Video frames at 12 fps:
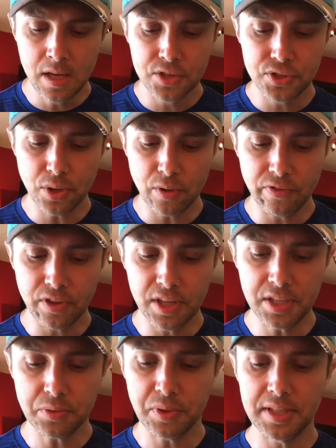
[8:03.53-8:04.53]
So for
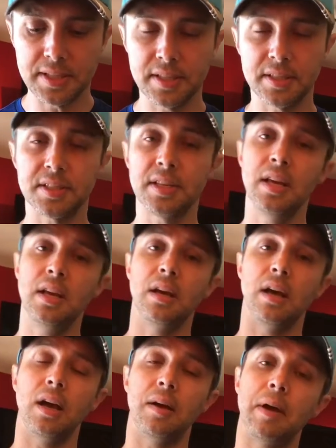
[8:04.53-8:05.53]
these reasons,
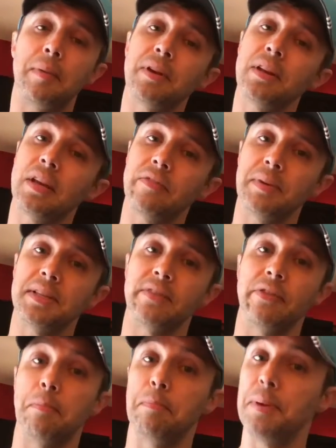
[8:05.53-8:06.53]
I'm going to give myself
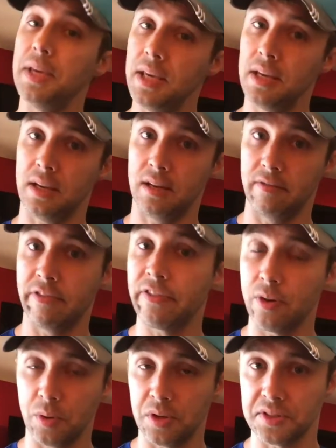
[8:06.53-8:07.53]
a B in
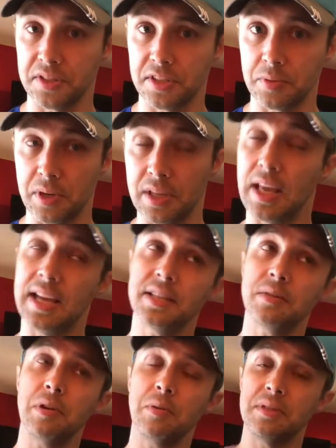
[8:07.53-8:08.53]
focus this week.
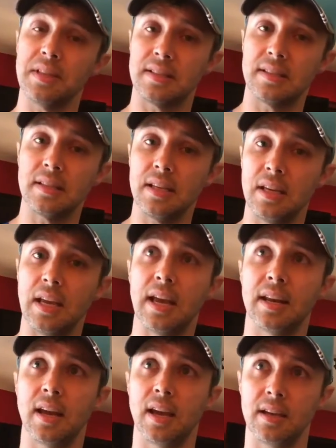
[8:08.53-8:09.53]
Last week was a C,
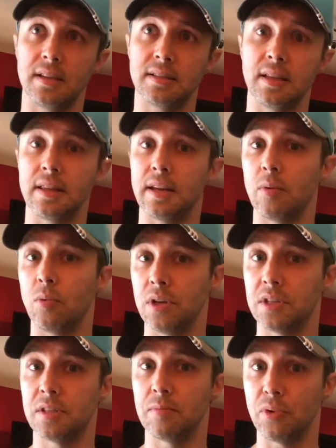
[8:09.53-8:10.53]
and I said that I
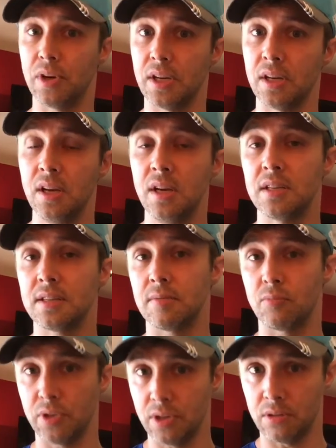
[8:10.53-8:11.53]
wanted to bring
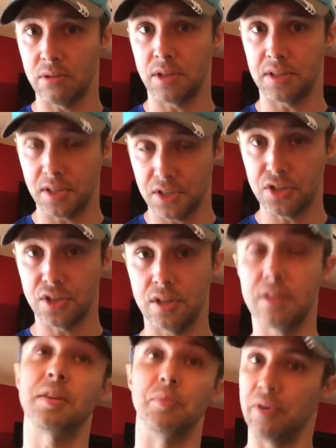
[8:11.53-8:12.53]
some real
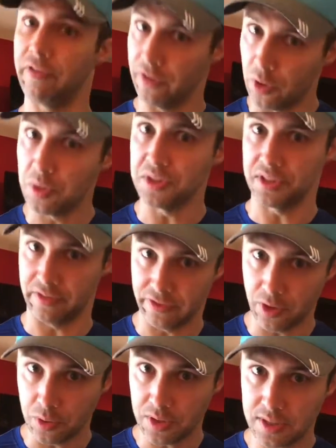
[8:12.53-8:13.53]
attention, some real focus to
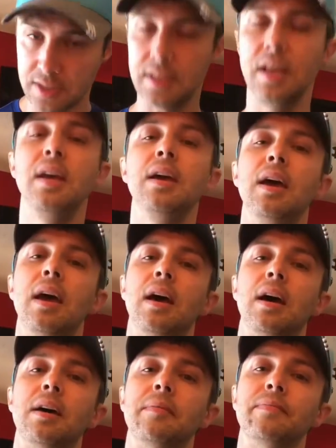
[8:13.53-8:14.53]
focus,
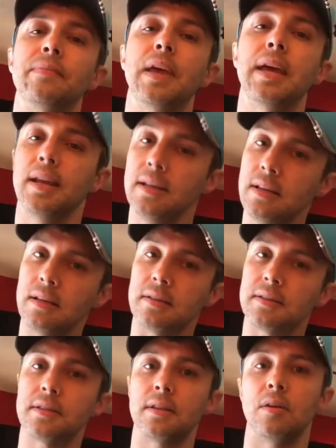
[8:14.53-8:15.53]
and I did.
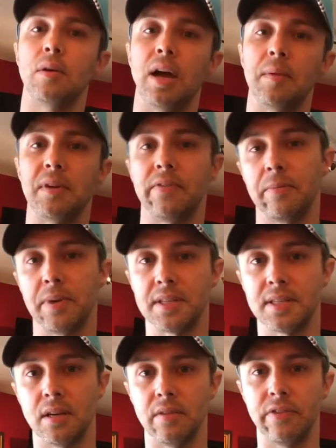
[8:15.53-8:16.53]
So I'm giving
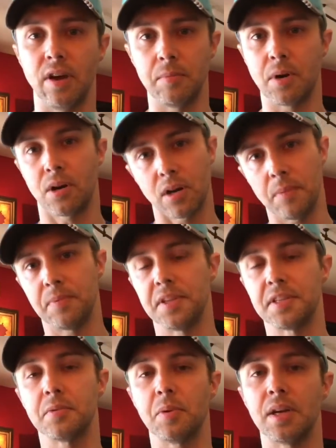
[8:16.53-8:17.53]
myself a markup
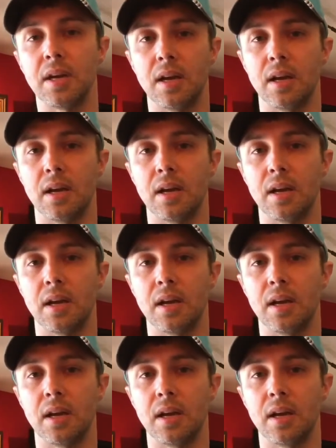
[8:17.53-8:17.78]
this week.